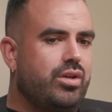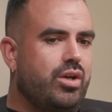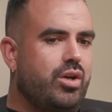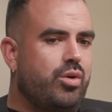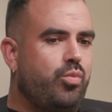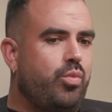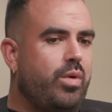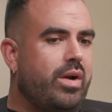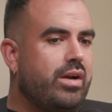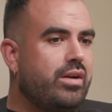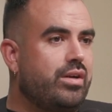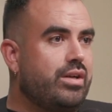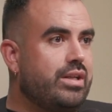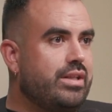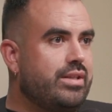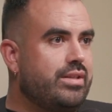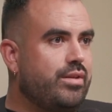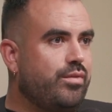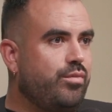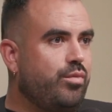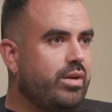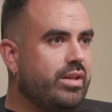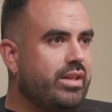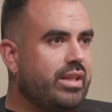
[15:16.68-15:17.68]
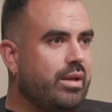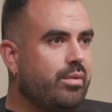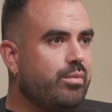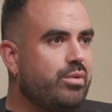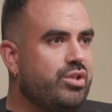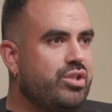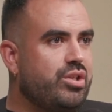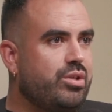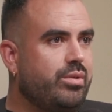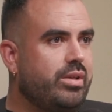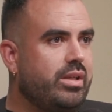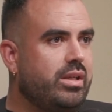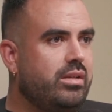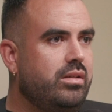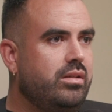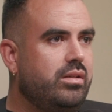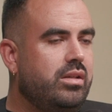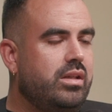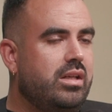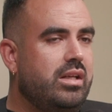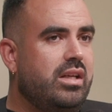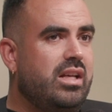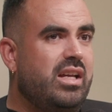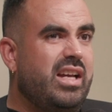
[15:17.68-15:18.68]
awareness of what they were doing
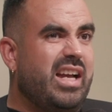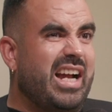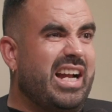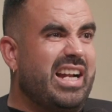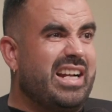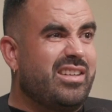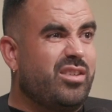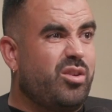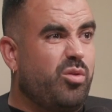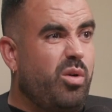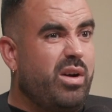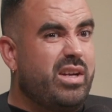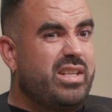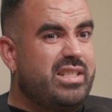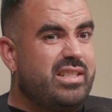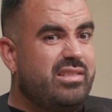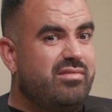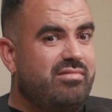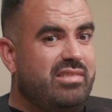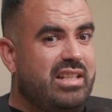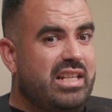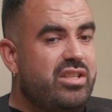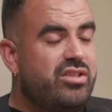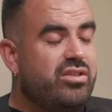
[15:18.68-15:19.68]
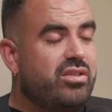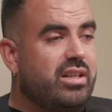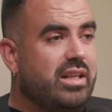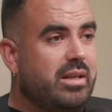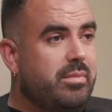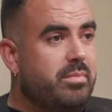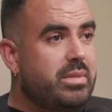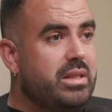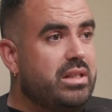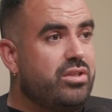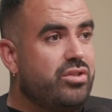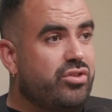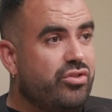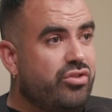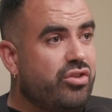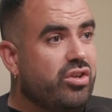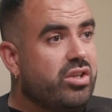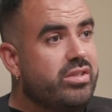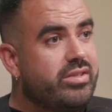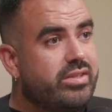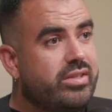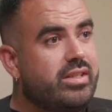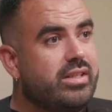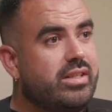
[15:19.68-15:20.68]
and quite literally build
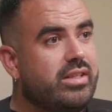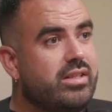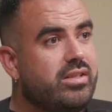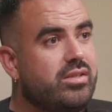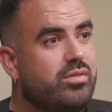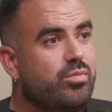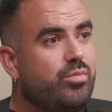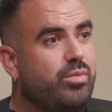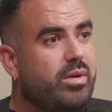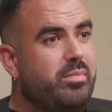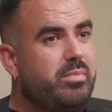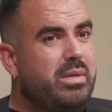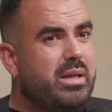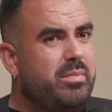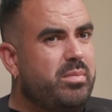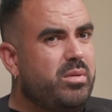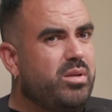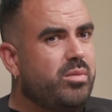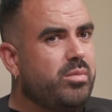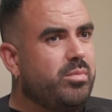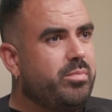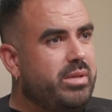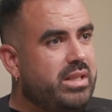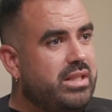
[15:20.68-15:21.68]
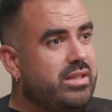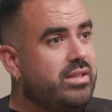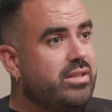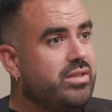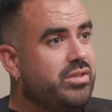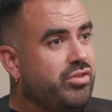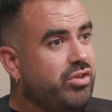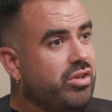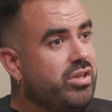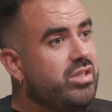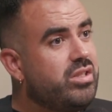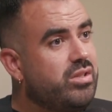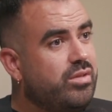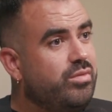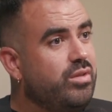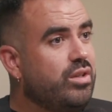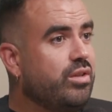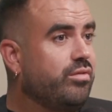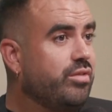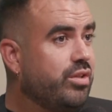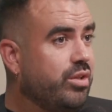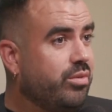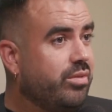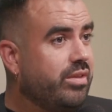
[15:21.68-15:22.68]
trust in it when people are a bit distrustful
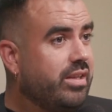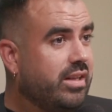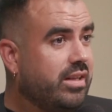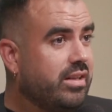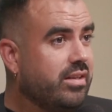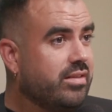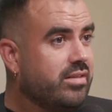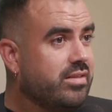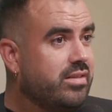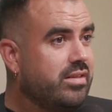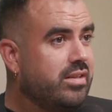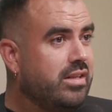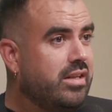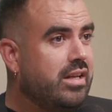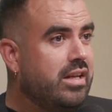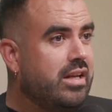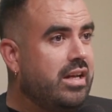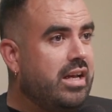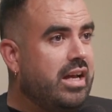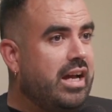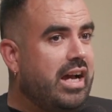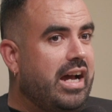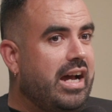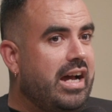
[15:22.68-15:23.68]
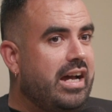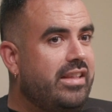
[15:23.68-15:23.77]
of new things. Mm-hmm.